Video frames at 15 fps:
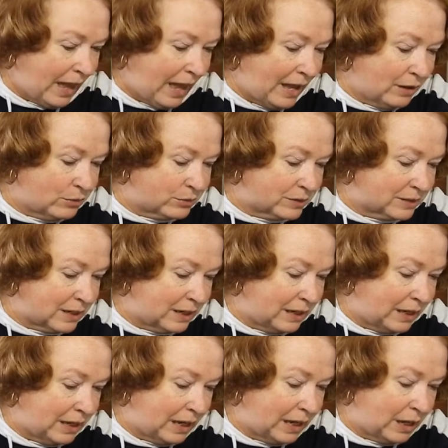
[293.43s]
ankle
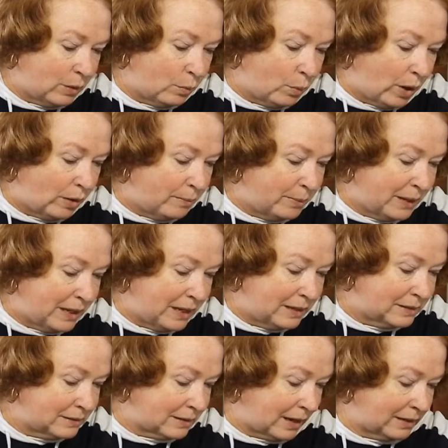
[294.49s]
skinny in
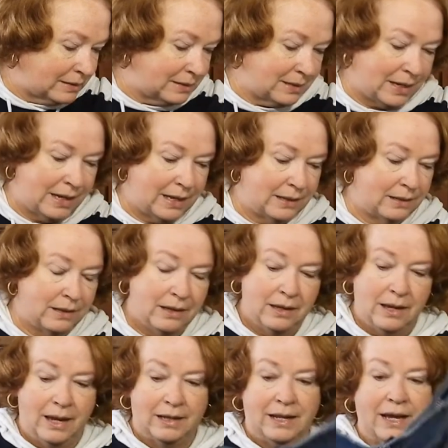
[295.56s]
Wellbeing size 10.
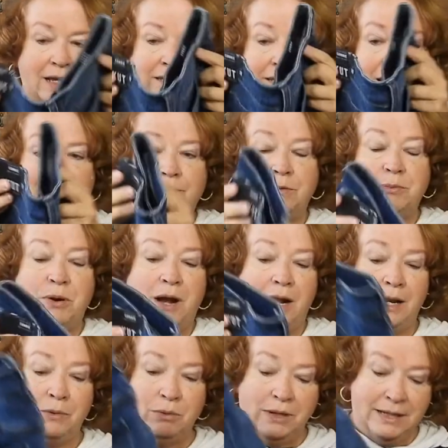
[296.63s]
And like I said, I would
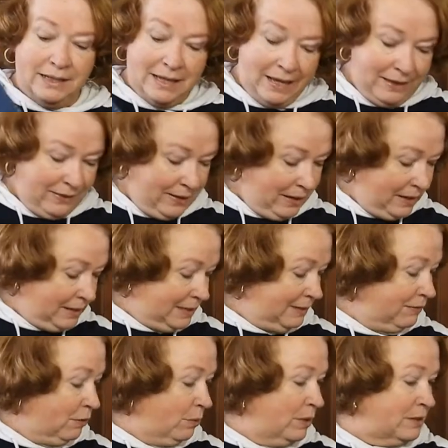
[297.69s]
probably really like these
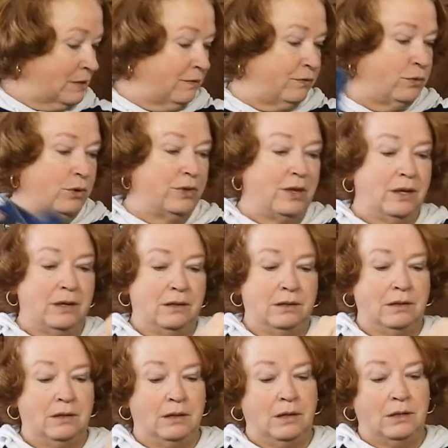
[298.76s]
if it wasn't for the,
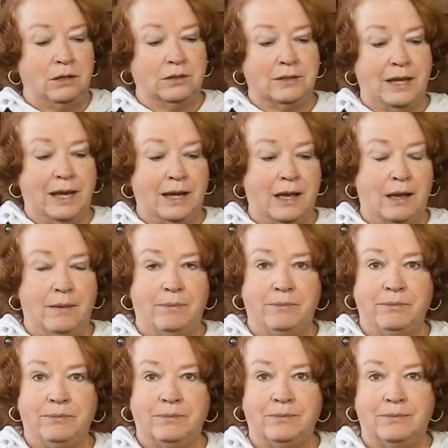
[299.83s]
looks like
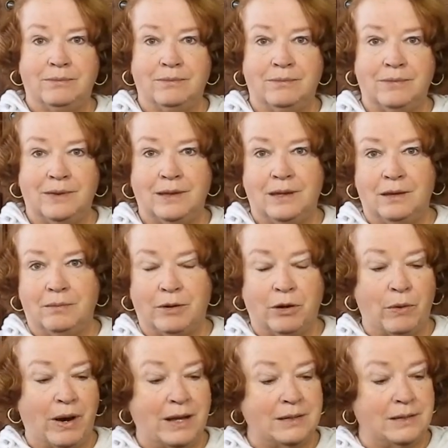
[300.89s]
my
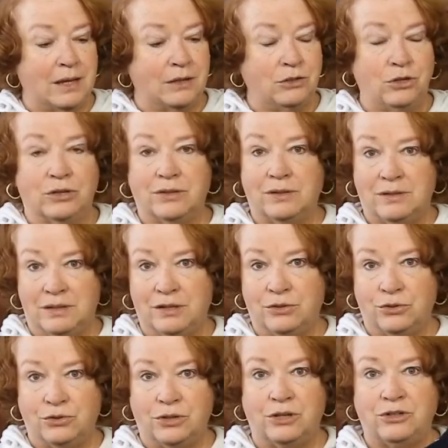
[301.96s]
grandson took the
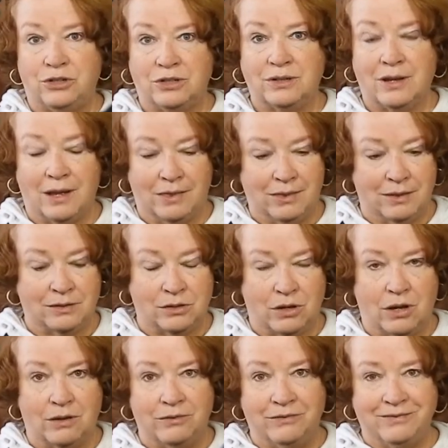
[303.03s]
scissors and just cut this
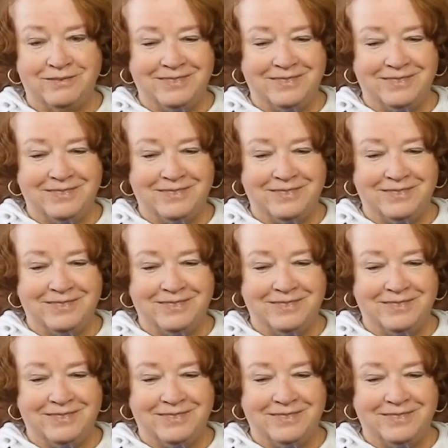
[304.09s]
off.